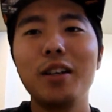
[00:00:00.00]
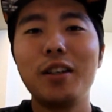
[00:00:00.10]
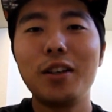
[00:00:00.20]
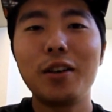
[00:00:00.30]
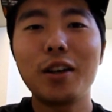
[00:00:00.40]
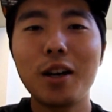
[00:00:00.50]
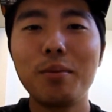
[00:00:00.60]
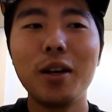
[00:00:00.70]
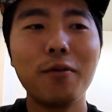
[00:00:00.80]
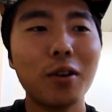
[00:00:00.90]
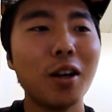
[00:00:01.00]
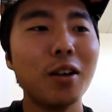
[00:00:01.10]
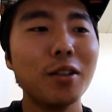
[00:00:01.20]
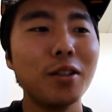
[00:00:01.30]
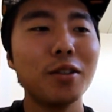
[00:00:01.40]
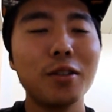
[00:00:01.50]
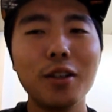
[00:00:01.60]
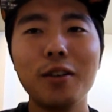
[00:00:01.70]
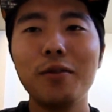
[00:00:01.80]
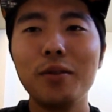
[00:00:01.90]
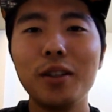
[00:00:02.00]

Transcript: You know, gotta pay for college and stuff.